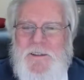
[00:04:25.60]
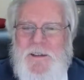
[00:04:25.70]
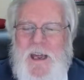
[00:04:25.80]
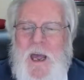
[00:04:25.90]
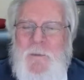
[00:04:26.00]

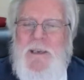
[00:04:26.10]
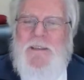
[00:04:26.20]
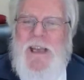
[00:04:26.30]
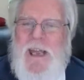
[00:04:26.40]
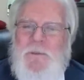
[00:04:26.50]
How many
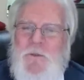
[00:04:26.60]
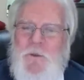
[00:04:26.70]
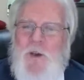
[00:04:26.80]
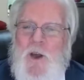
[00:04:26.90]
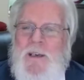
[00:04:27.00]
times have
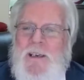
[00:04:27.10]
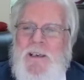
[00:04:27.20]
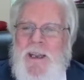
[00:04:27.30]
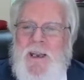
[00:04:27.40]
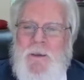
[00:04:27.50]
you gone in
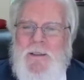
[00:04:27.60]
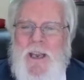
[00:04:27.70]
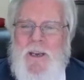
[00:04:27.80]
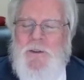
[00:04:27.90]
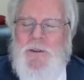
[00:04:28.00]
and got a
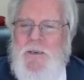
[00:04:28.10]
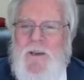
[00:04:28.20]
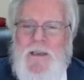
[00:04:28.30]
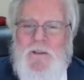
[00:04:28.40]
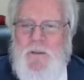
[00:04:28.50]
McDonald's and they've
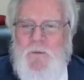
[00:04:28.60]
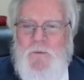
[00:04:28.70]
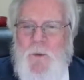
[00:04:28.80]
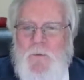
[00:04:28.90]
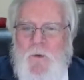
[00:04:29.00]
asked you if
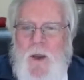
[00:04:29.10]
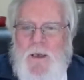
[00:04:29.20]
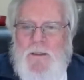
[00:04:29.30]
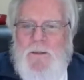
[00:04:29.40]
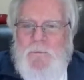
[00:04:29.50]
you want a
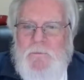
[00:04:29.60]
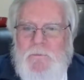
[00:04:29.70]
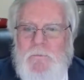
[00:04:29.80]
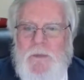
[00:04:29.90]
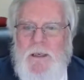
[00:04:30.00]
fries?
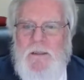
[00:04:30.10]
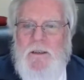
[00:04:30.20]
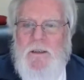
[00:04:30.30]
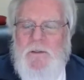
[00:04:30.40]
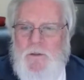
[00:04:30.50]
Right?
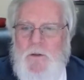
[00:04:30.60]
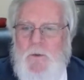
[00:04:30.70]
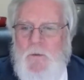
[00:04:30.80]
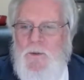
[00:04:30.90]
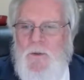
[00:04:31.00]

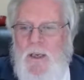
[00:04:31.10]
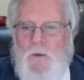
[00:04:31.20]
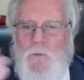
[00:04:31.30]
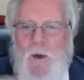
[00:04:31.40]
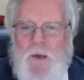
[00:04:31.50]
Would you like a
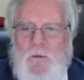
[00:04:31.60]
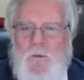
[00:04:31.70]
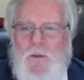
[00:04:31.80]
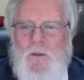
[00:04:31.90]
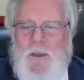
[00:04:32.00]
fry?
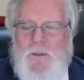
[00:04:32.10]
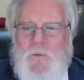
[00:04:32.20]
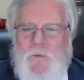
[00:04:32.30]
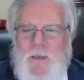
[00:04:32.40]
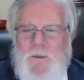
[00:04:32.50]
Would you like some
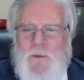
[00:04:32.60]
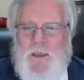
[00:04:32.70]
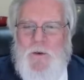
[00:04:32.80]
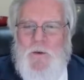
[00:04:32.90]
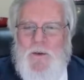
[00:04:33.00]
fries for
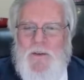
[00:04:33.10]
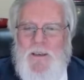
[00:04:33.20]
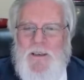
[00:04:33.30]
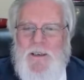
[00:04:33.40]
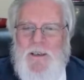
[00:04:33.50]
that order?
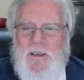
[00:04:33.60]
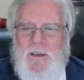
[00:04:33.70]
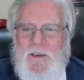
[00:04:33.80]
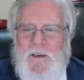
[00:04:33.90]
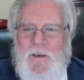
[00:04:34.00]

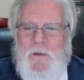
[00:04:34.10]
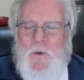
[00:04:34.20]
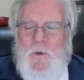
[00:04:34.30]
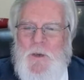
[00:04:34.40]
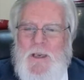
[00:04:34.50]

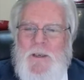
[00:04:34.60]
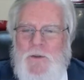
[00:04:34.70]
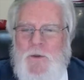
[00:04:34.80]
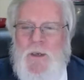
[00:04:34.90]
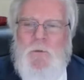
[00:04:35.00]
Would you like a
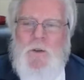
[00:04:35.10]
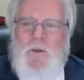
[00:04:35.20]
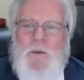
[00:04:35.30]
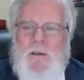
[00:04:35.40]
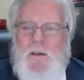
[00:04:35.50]
drink? Would
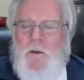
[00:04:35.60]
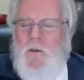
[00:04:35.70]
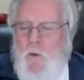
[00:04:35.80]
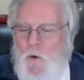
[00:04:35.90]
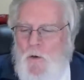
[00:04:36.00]

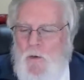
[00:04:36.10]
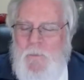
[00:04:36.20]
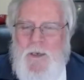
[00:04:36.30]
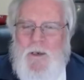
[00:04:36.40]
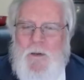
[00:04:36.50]
you ordered the
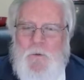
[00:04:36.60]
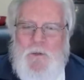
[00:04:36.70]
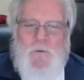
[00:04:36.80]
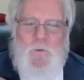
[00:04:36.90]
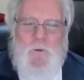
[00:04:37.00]
meal? What's
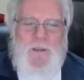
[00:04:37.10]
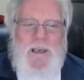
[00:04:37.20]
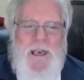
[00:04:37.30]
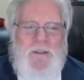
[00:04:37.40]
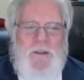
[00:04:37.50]
the first thing they
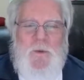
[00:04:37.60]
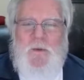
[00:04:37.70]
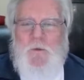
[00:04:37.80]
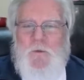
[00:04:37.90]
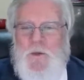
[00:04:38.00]
ask you when
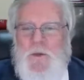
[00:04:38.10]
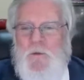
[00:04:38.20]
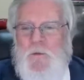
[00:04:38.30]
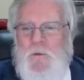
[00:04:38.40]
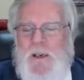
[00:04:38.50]

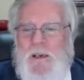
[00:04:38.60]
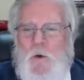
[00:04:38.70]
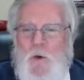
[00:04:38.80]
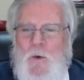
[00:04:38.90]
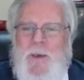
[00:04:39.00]
you
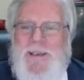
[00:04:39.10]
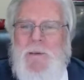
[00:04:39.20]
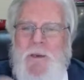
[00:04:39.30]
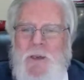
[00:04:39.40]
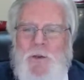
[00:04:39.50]
ordered in the
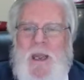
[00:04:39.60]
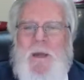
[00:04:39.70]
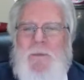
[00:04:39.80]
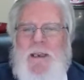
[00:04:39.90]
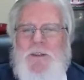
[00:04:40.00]
meal
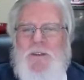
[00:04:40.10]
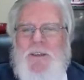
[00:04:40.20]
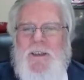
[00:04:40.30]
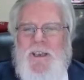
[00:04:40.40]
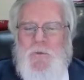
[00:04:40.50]
combination?
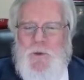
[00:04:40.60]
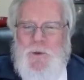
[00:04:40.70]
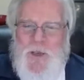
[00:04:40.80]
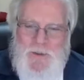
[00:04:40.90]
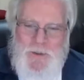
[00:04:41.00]
Would you
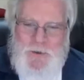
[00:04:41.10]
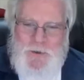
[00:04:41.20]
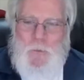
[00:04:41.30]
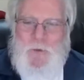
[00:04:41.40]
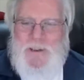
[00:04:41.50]
like to
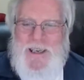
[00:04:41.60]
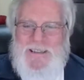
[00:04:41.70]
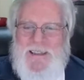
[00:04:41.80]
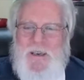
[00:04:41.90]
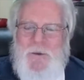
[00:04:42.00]
supersize
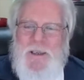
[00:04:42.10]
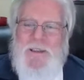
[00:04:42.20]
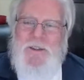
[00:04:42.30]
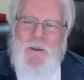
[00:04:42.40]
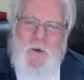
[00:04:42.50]
that, right?
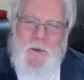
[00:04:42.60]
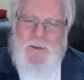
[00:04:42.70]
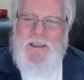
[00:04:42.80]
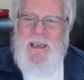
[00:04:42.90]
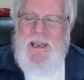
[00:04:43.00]
These are
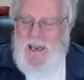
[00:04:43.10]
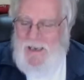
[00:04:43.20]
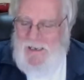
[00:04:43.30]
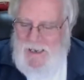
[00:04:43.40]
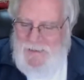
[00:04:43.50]
questions,
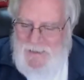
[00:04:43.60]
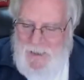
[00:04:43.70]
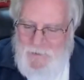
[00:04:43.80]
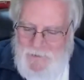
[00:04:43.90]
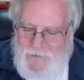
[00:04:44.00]
and I
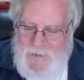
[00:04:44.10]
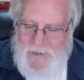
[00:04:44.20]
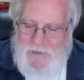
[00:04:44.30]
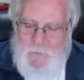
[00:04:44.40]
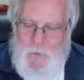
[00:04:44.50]
guarantee you
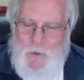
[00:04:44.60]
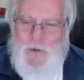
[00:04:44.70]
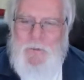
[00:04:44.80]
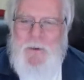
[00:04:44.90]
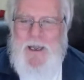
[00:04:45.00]
the
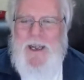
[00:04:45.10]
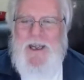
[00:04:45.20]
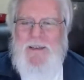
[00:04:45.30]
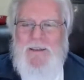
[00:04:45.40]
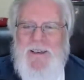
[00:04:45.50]
person
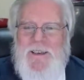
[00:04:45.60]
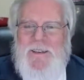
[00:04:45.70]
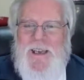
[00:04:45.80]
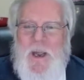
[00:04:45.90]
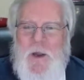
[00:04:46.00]
behind the
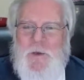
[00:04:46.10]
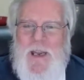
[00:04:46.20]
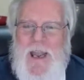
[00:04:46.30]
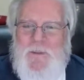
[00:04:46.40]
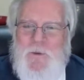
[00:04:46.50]
counter
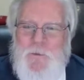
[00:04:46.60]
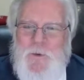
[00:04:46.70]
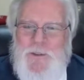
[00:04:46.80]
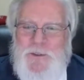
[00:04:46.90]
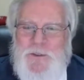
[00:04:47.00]
at the
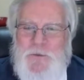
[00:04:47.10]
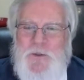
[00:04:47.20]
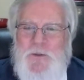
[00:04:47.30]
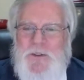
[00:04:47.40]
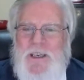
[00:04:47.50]
register, when
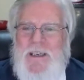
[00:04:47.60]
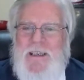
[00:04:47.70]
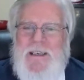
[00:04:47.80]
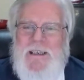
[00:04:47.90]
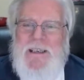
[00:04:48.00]
you say,
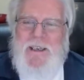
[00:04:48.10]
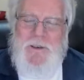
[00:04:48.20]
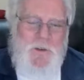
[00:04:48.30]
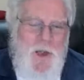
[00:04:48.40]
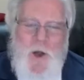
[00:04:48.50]

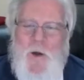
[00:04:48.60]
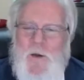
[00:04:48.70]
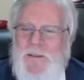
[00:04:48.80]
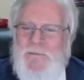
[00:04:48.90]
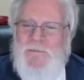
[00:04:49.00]

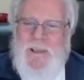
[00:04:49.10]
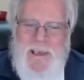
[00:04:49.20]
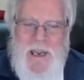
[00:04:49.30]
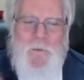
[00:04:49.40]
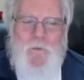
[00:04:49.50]
no,
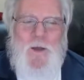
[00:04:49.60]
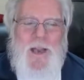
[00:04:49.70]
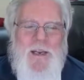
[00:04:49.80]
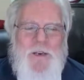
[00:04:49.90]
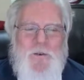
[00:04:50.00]
today I'm
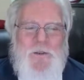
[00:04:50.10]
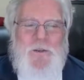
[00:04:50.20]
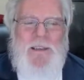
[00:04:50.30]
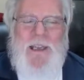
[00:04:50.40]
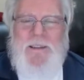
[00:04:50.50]
fine, I don't
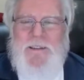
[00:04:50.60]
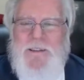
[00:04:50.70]
need that,